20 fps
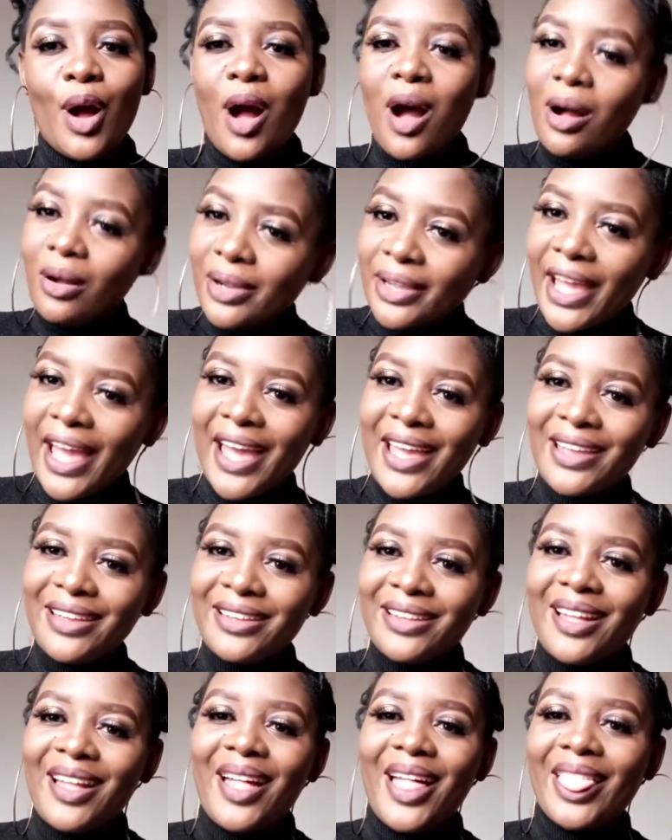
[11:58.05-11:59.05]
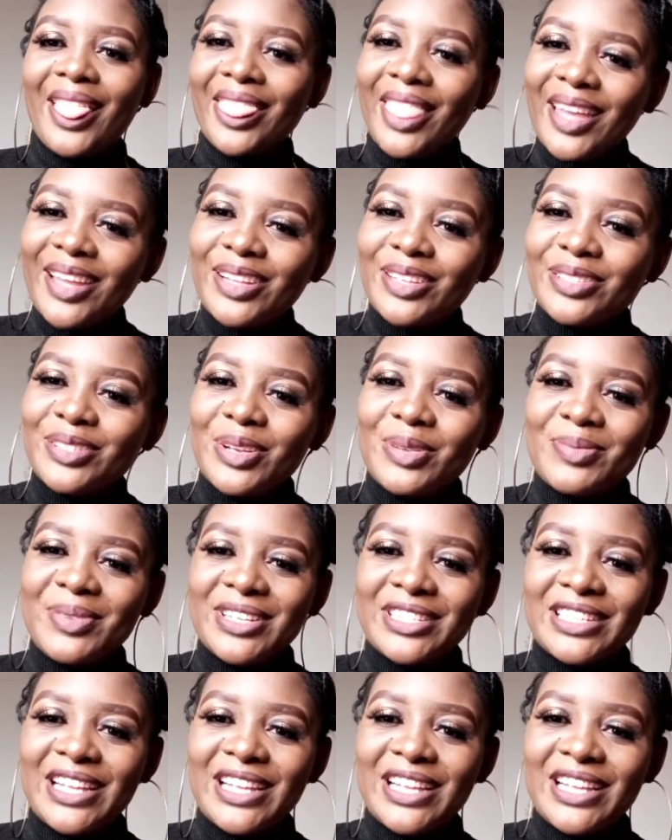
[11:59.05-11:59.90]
Okay, thank you so much